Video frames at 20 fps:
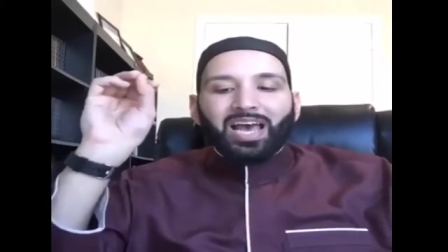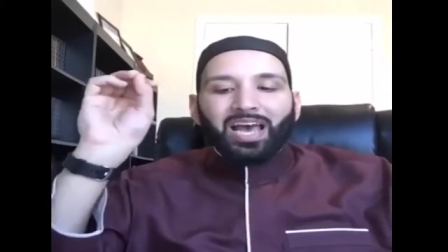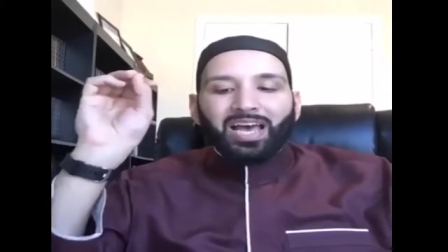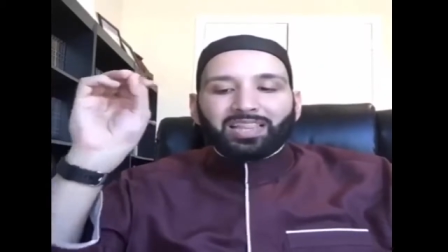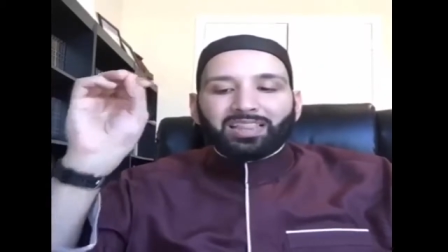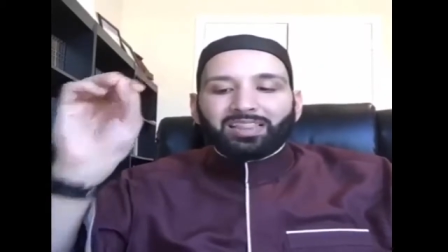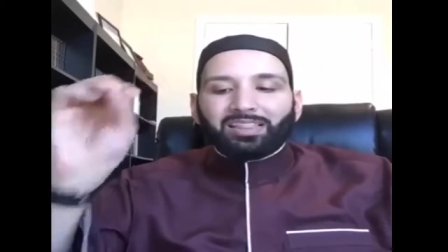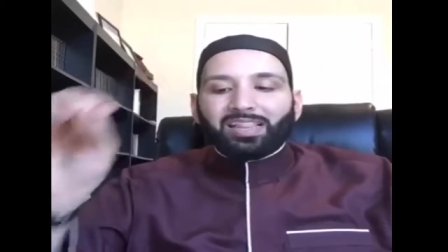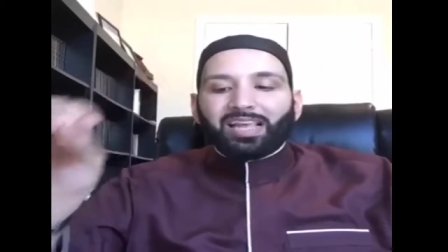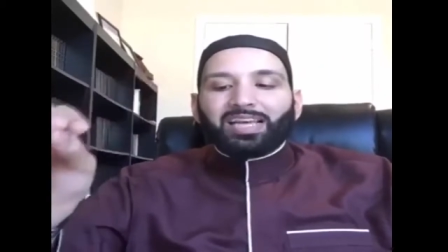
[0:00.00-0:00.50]

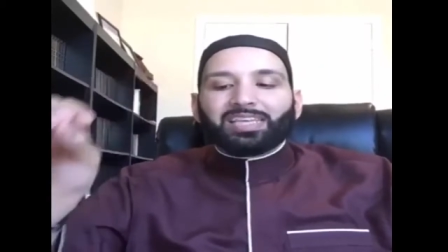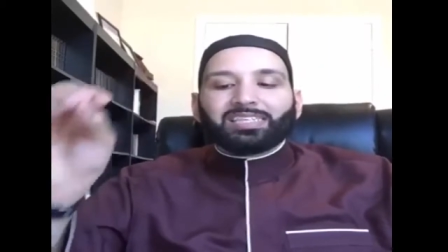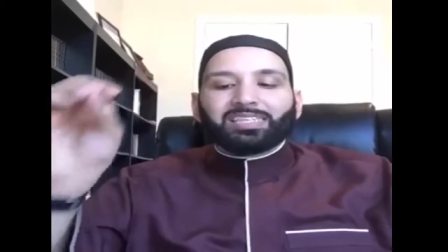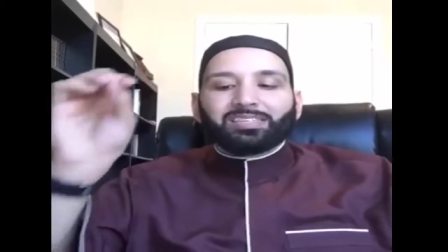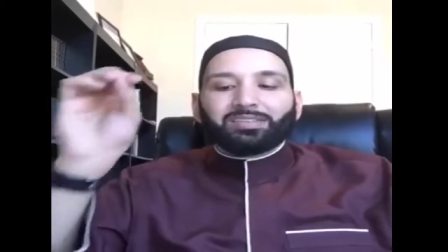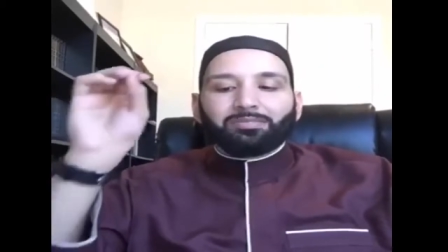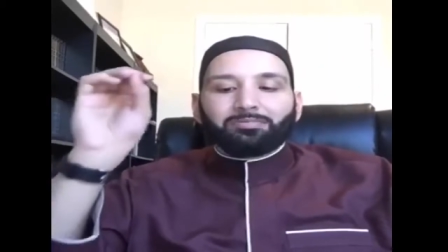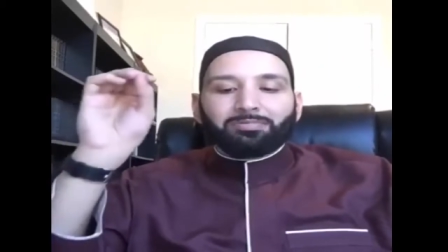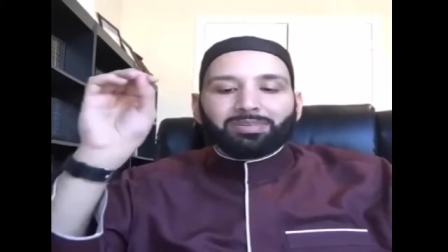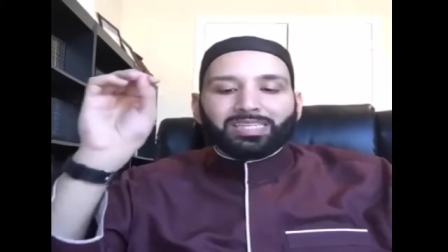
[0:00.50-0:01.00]

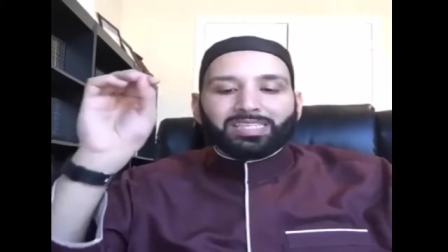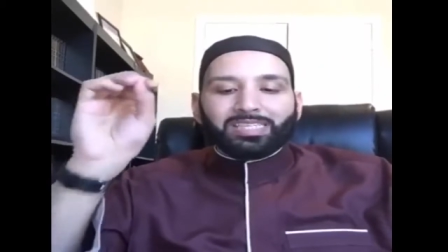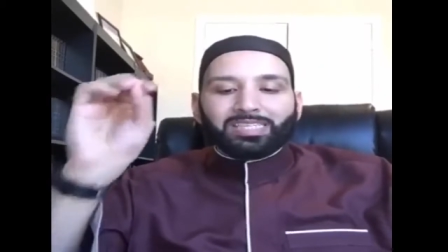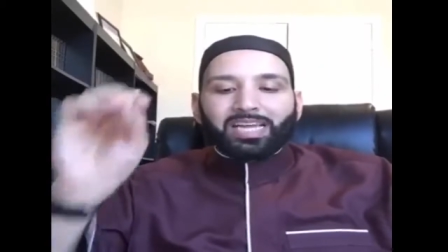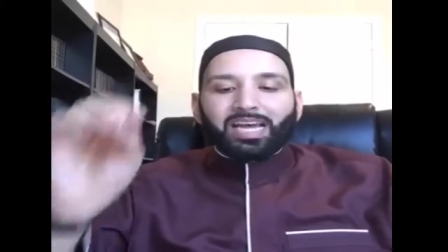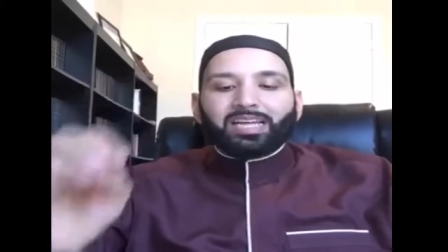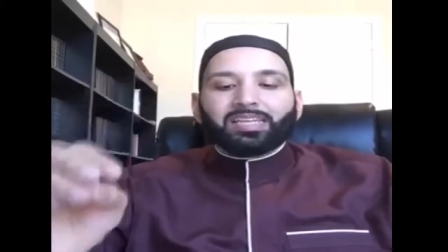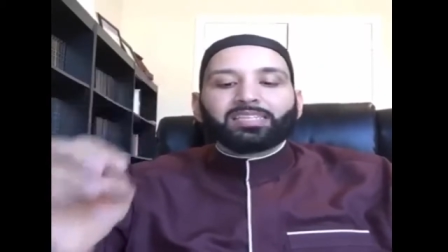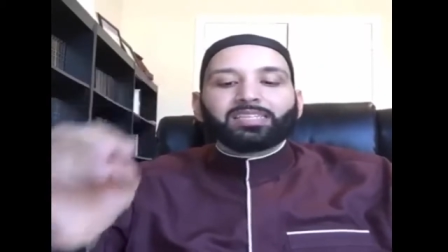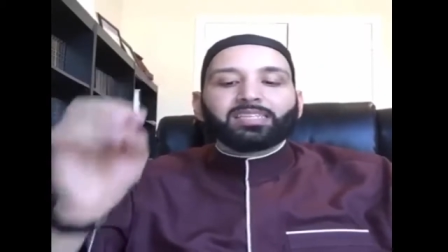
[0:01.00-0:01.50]
unless we
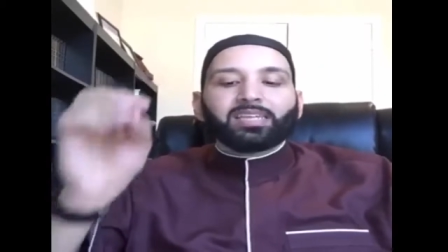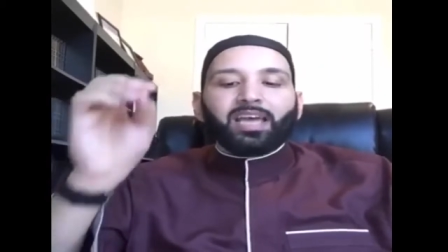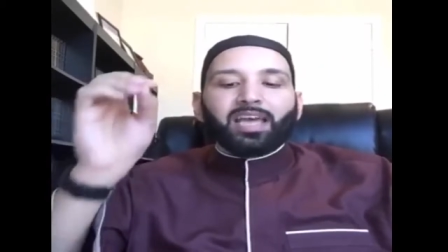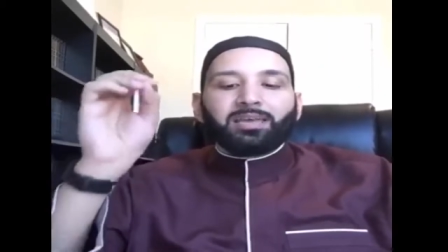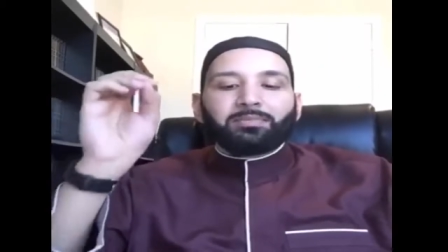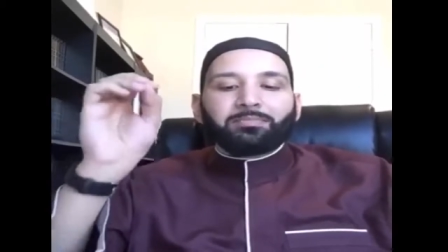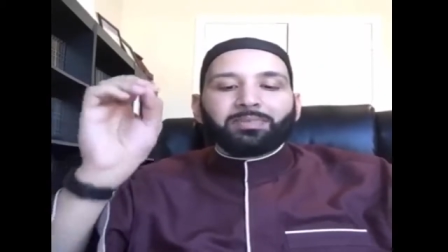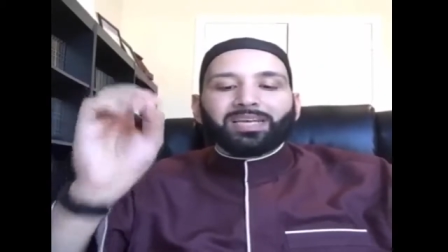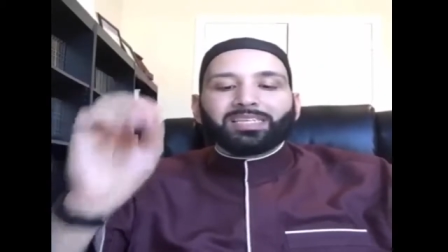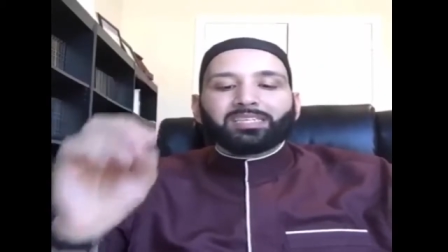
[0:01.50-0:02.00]
send
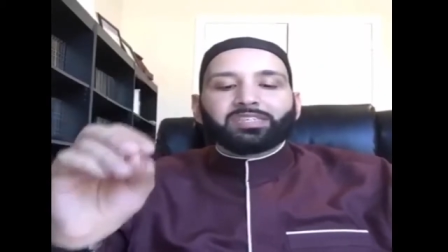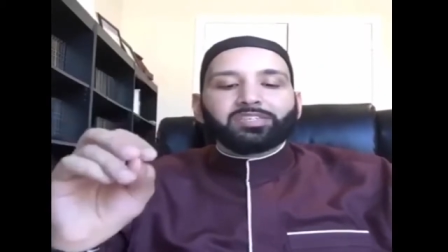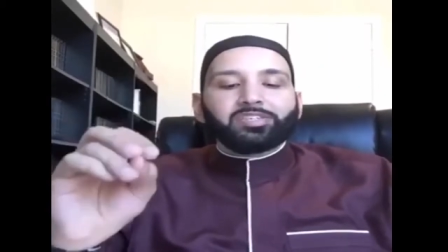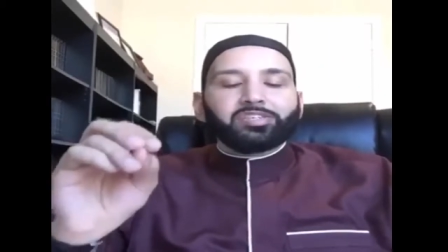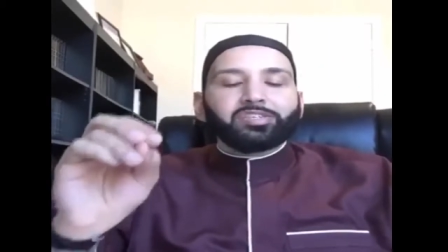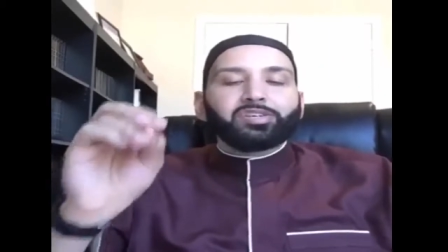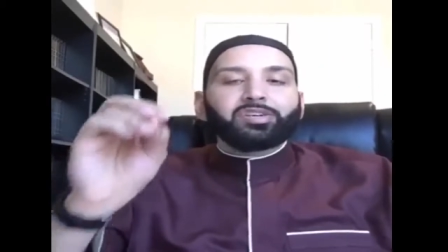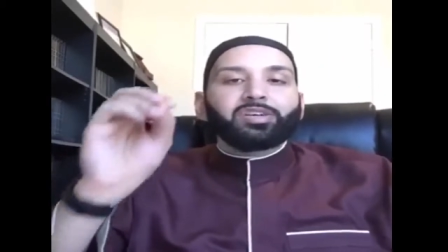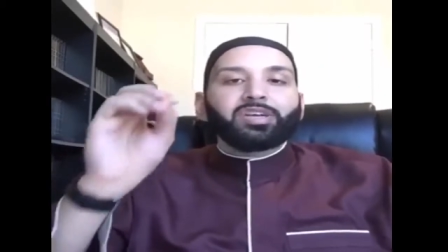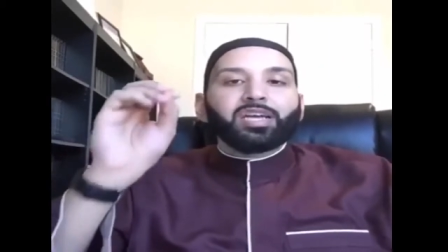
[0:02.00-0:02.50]
a
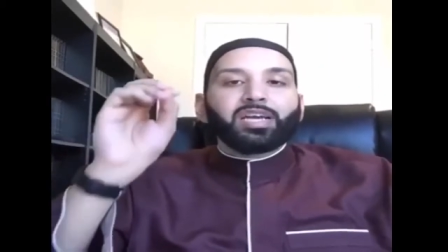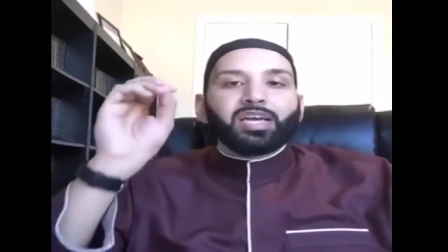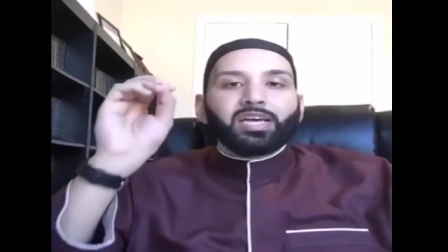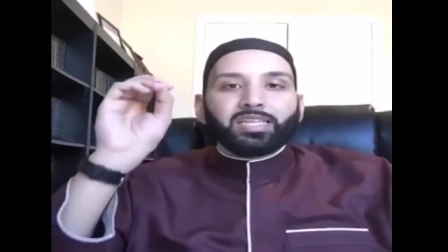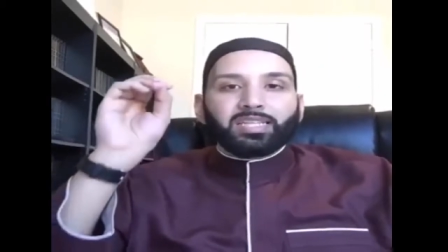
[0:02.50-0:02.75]
messenger